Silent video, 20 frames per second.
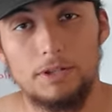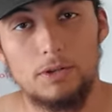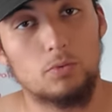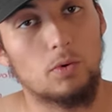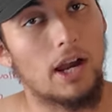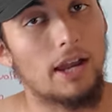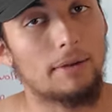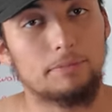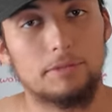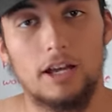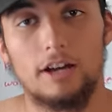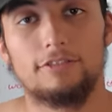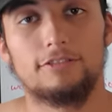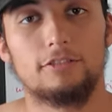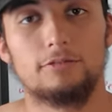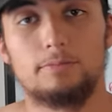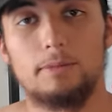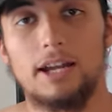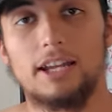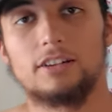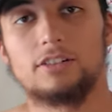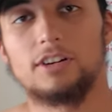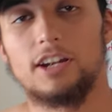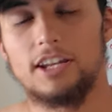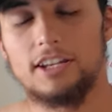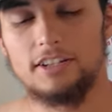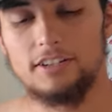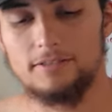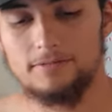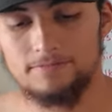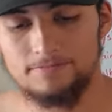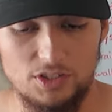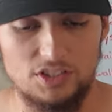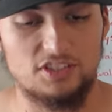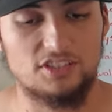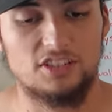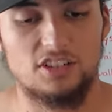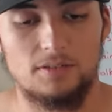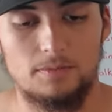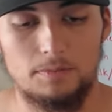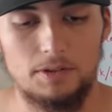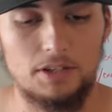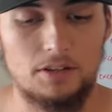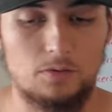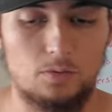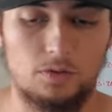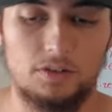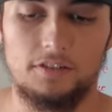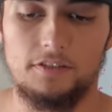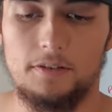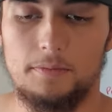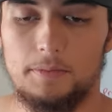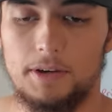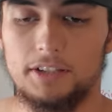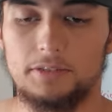be wiped off of my credit, which is gonna be one of the